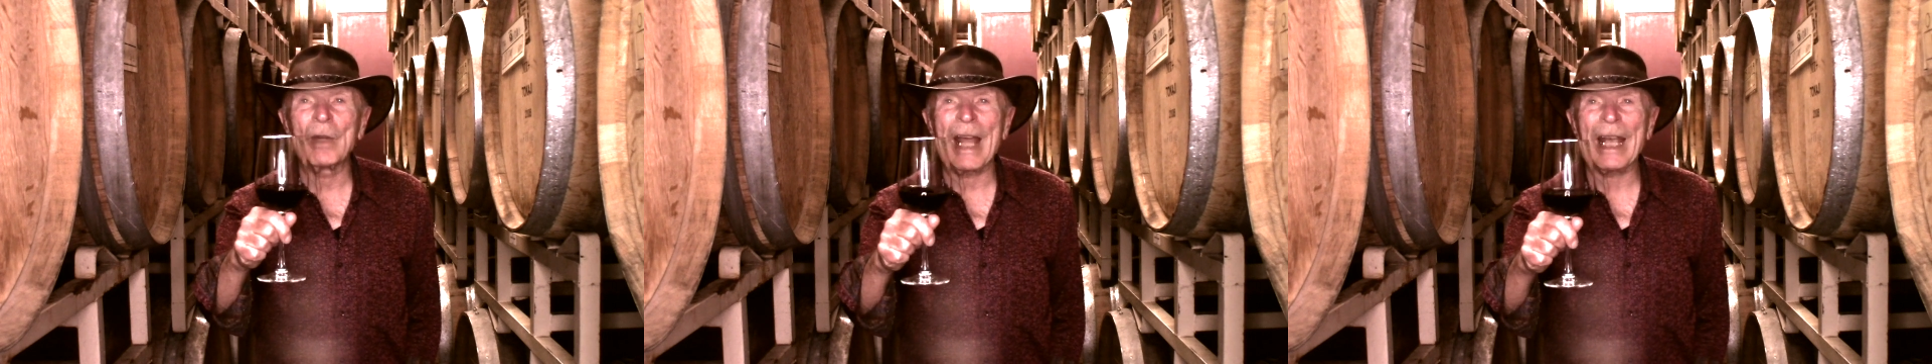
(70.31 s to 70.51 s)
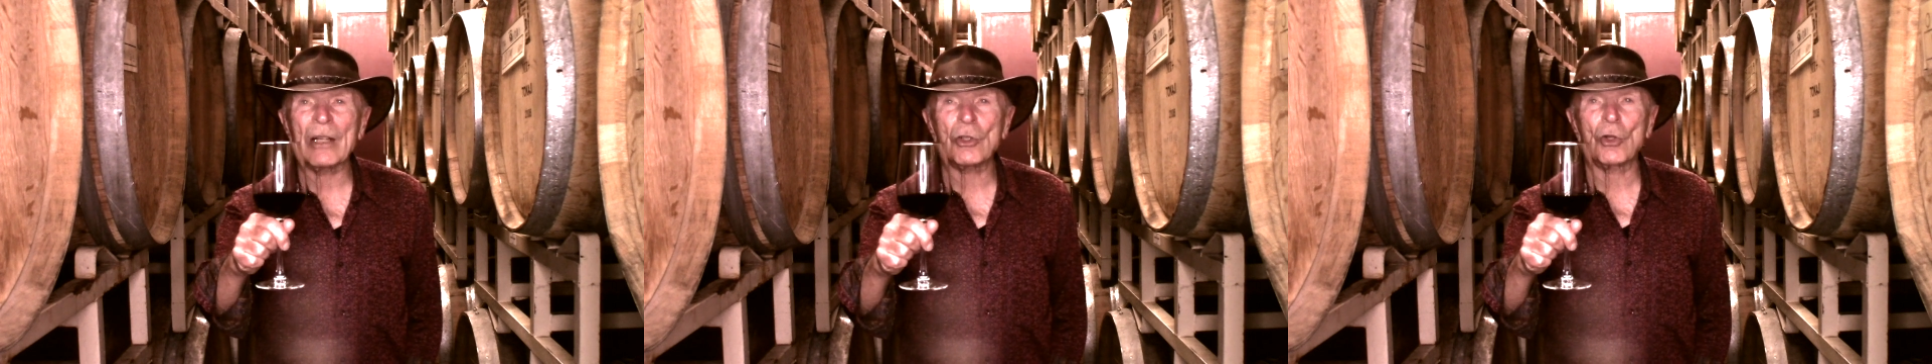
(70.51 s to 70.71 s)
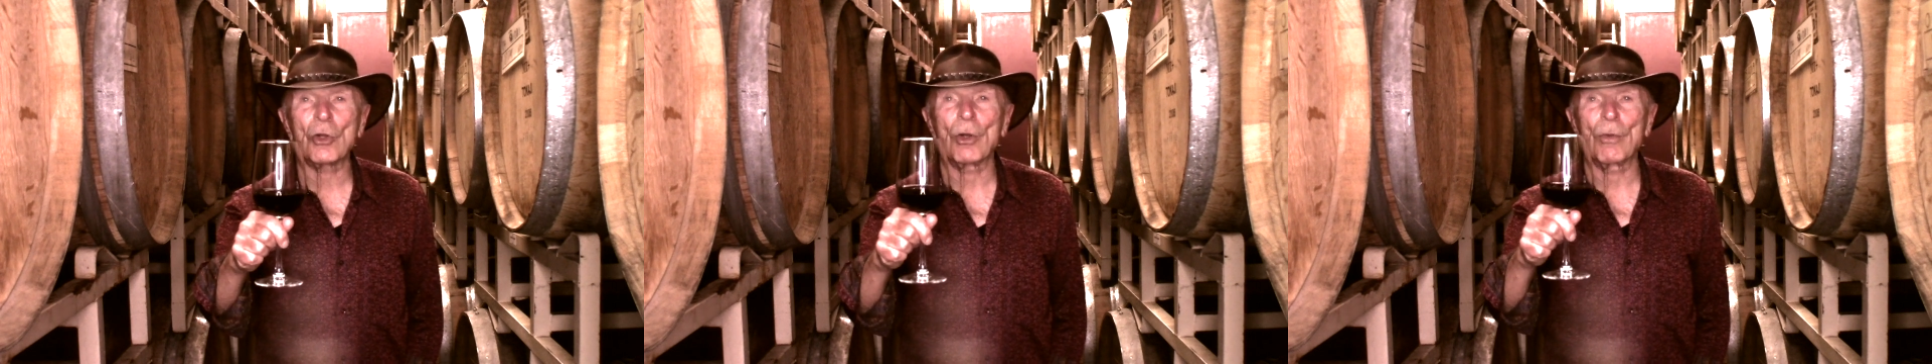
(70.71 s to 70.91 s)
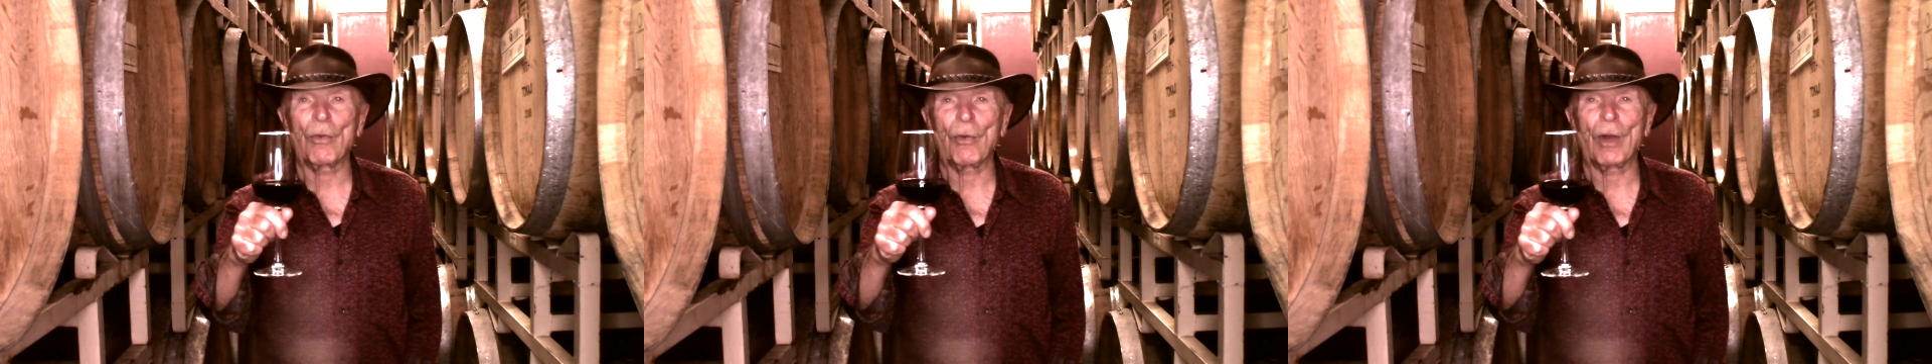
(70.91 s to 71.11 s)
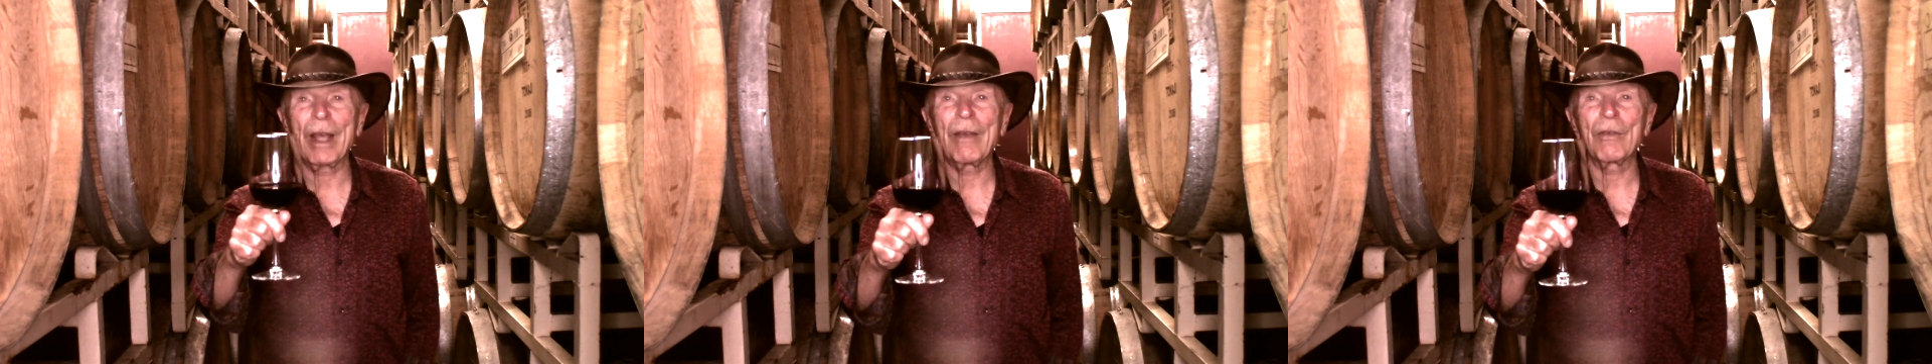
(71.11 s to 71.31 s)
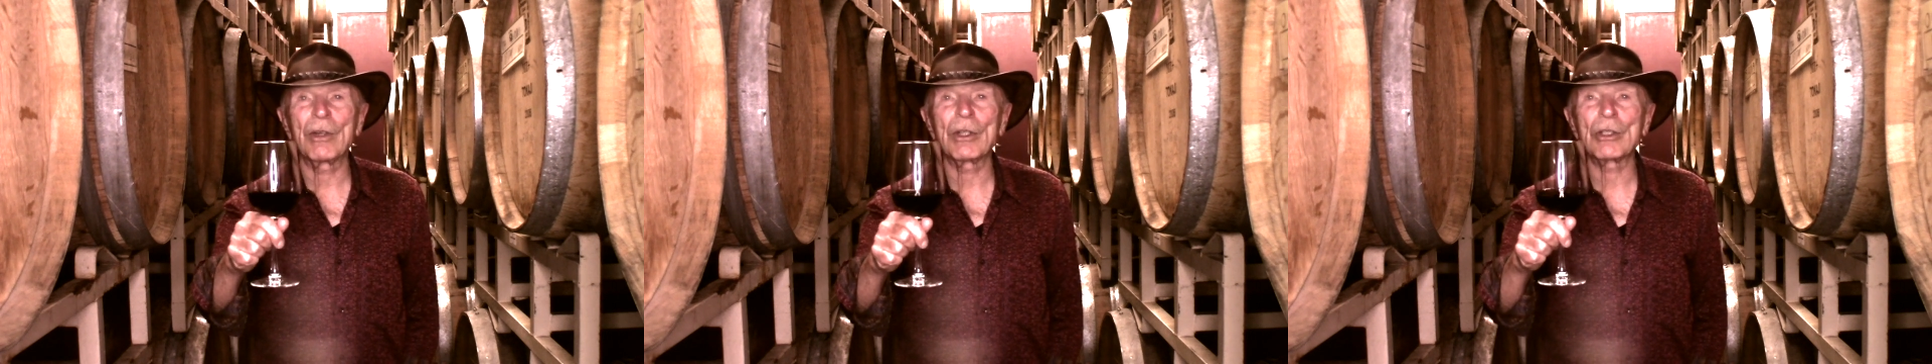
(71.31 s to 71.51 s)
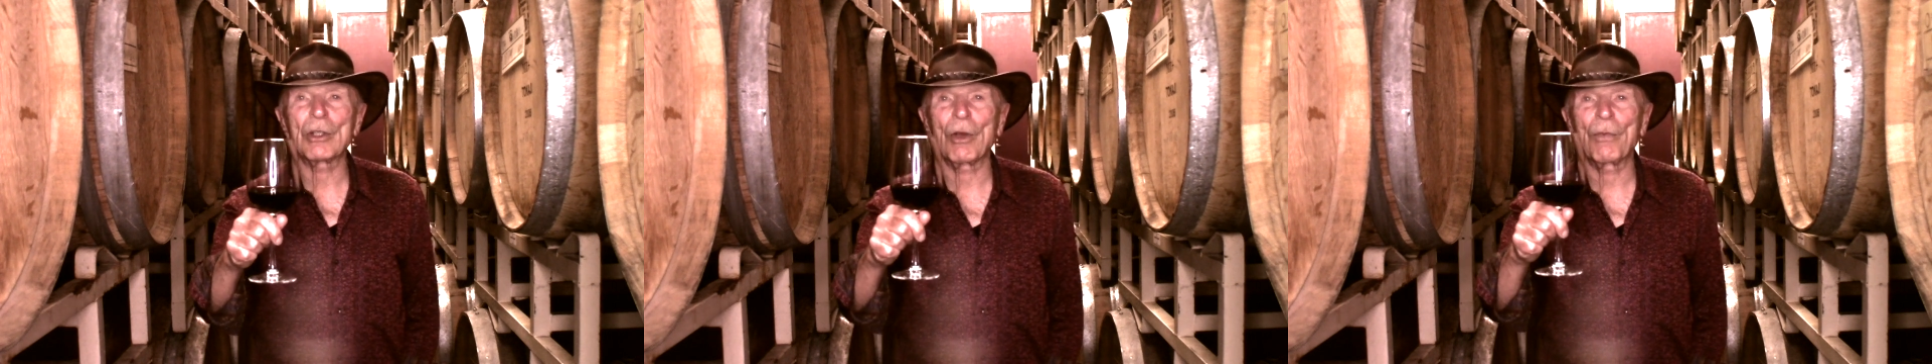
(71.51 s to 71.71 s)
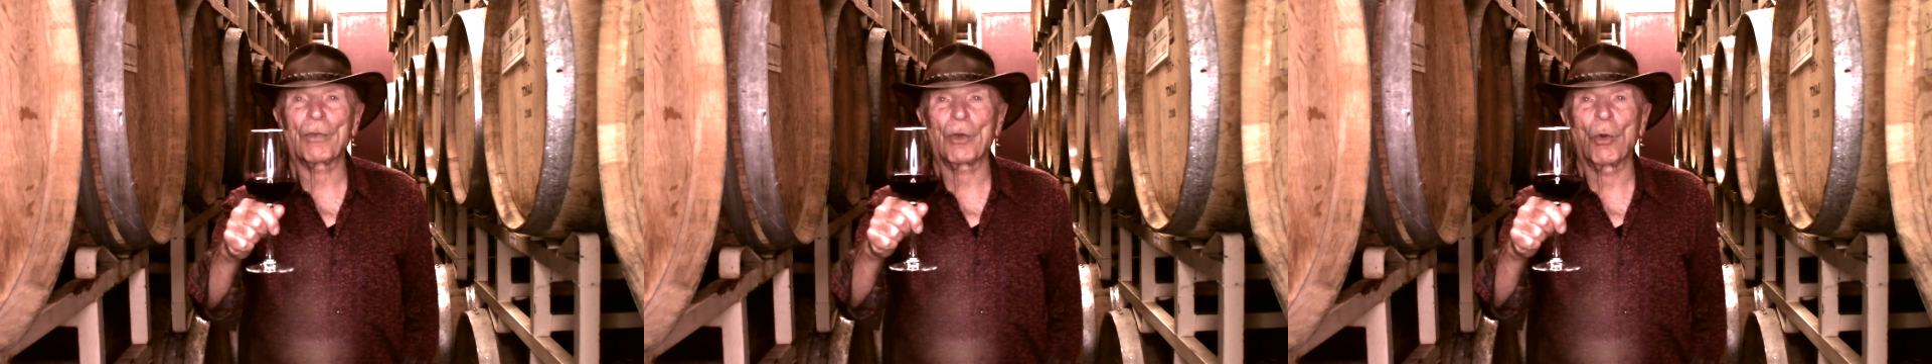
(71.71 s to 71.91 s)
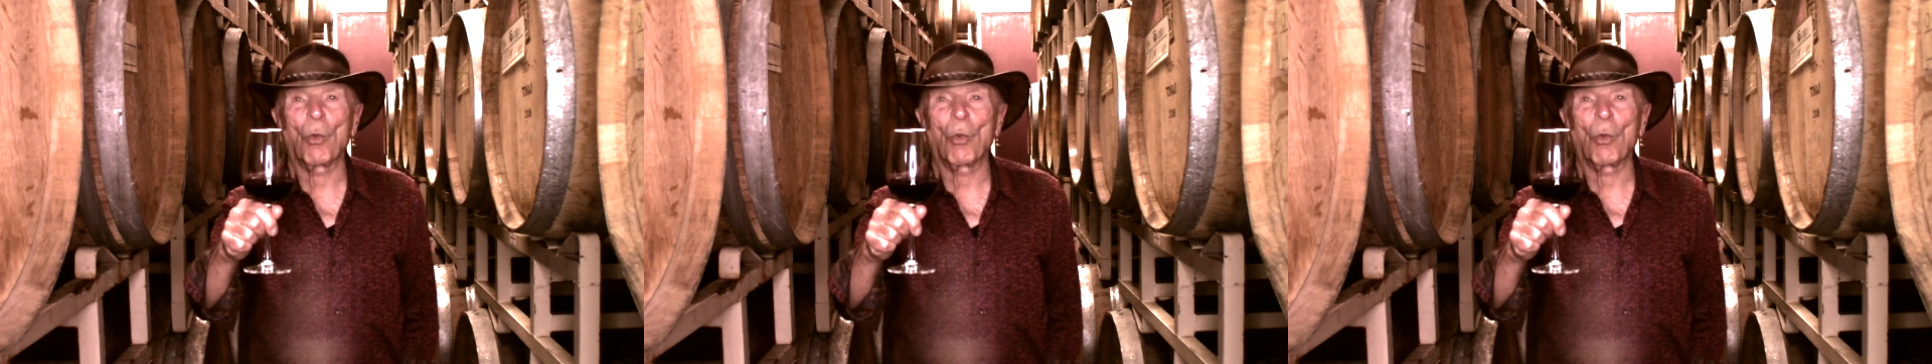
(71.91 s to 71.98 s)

natural flavors of the